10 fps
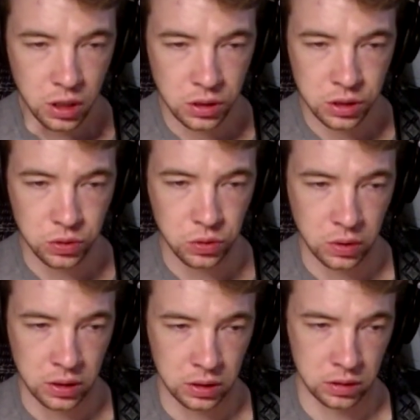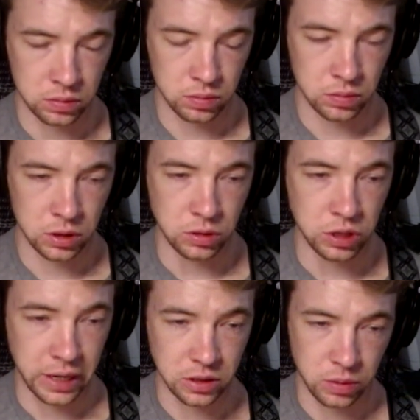to
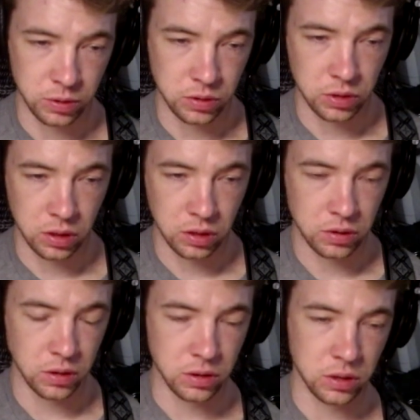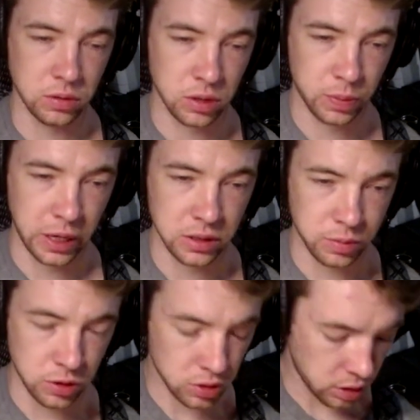jazz up your solo, or to spice
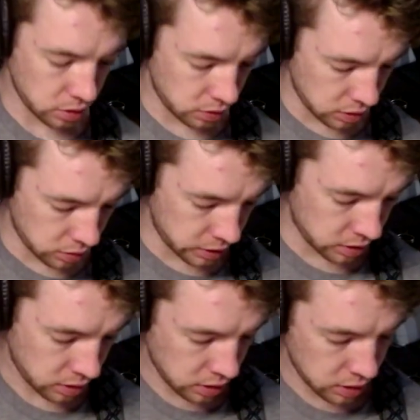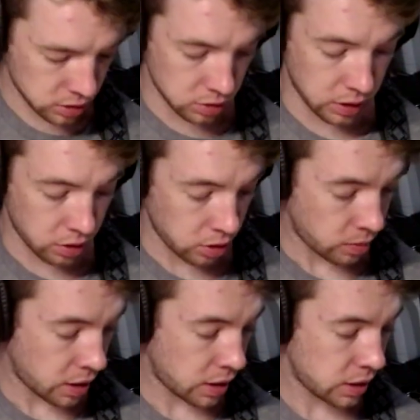up your solo a little bit. So like
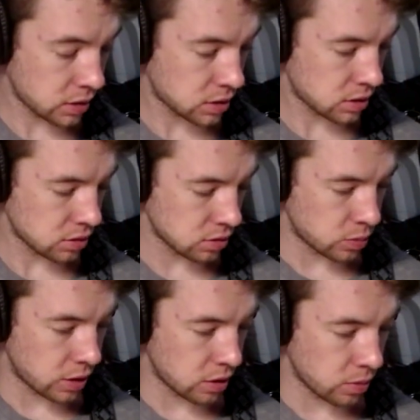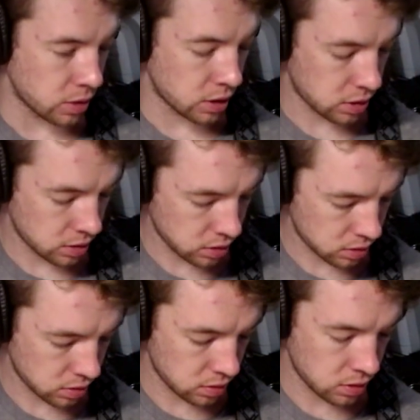harmonics, that was a bad harmonic,
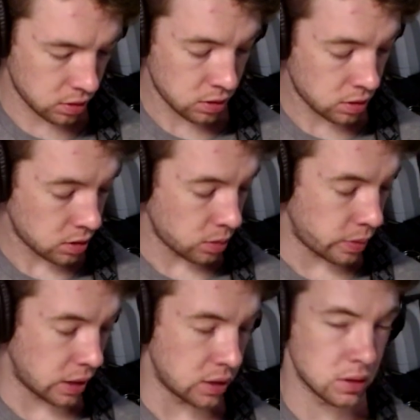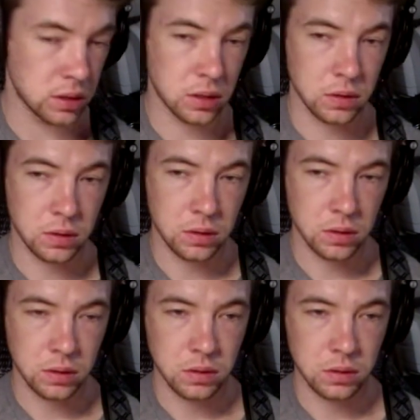bends,
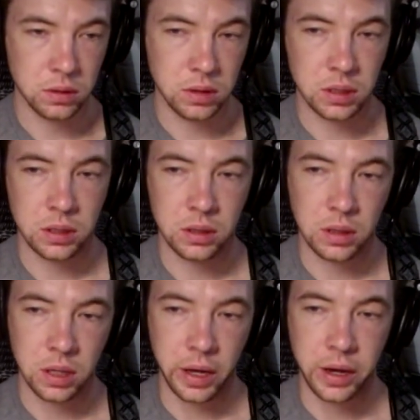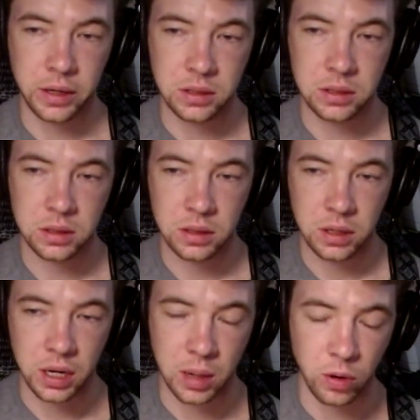slides,
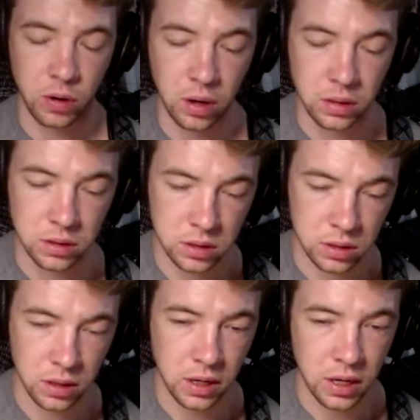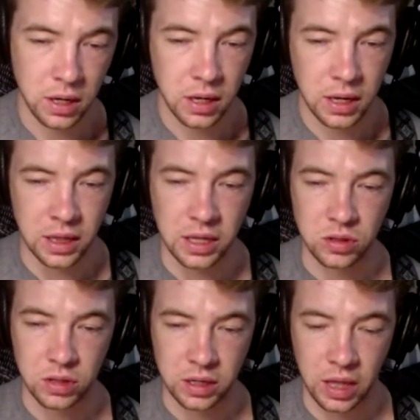hammer-ons, and
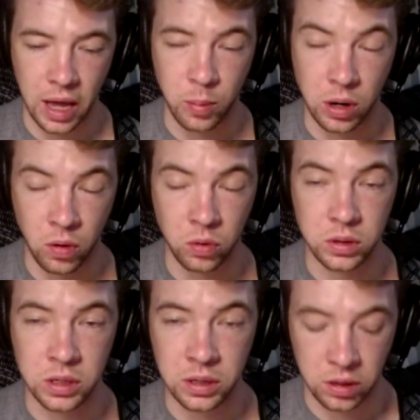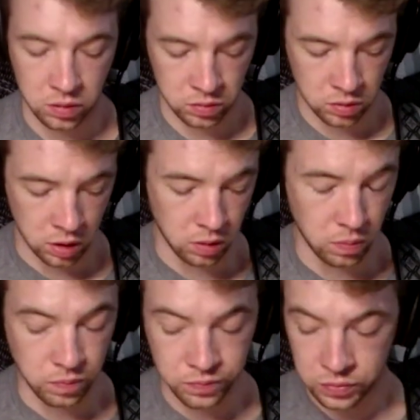things like that, but
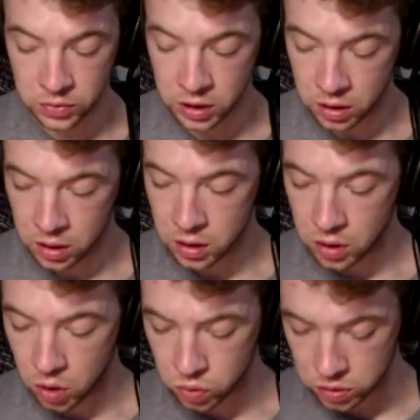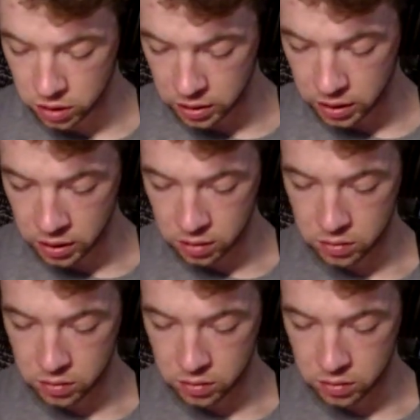um, only